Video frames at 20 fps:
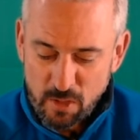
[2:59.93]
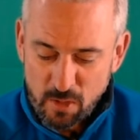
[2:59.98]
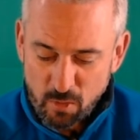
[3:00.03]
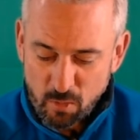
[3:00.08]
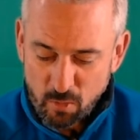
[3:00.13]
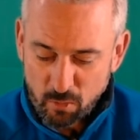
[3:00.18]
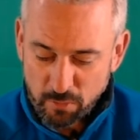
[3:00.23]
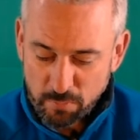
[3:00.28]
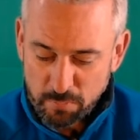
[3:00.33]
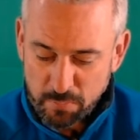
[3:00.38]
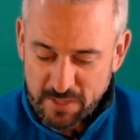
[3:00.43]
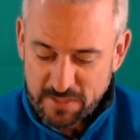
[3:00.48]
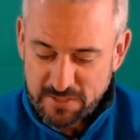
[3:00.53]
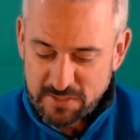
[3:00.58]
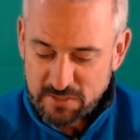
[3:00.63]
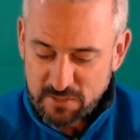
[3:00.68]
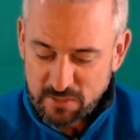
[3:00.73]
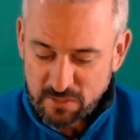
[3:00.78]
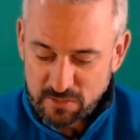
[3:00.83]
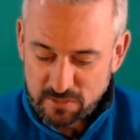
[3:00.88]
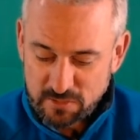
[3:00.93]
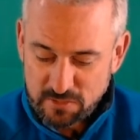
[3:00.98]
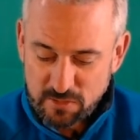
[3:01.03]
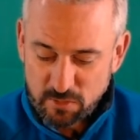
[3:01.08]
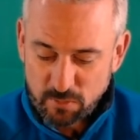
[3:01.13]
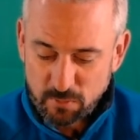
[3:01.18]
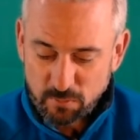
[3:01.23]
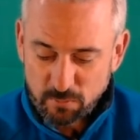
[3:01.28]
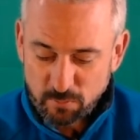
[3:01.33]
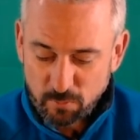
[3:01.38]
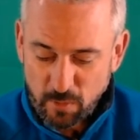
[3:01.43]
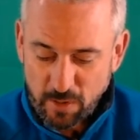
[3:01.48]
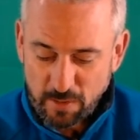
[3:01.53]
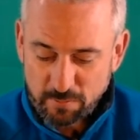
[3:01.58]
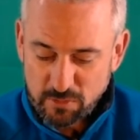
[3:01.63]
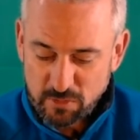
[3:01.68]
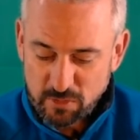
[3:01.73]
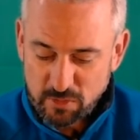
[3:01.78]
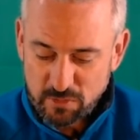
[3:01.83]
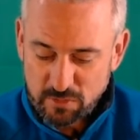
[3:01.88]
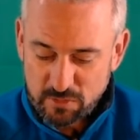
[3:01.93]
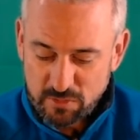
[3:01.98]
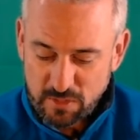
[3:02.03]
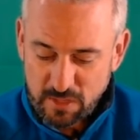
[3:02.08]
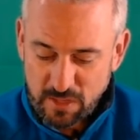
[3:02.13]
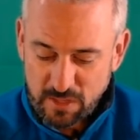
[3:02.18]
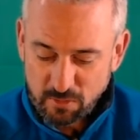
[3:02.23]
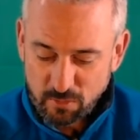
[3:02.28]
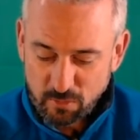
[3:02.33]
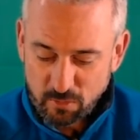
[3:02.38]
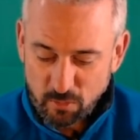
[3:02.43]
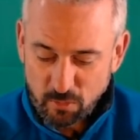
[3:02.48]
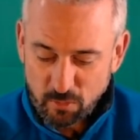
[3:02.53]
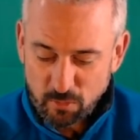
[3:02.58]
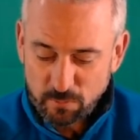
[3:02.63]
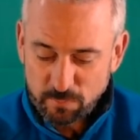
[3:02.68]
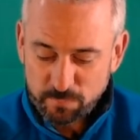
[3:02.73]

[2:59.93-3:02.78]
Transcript: or the pestilence that ravages at noon.